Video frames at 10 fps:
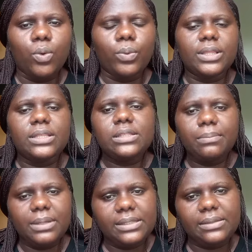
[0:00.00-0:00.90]
with
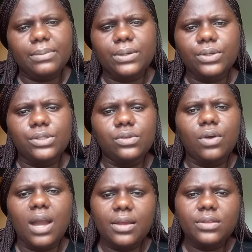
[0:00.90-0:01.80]
CBT, because
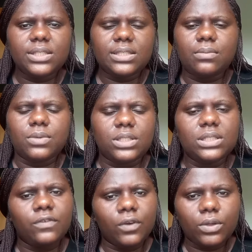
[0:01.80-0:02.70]
IELTS is the most
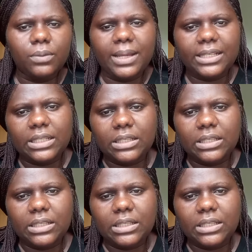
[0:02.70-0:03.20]
difficult part.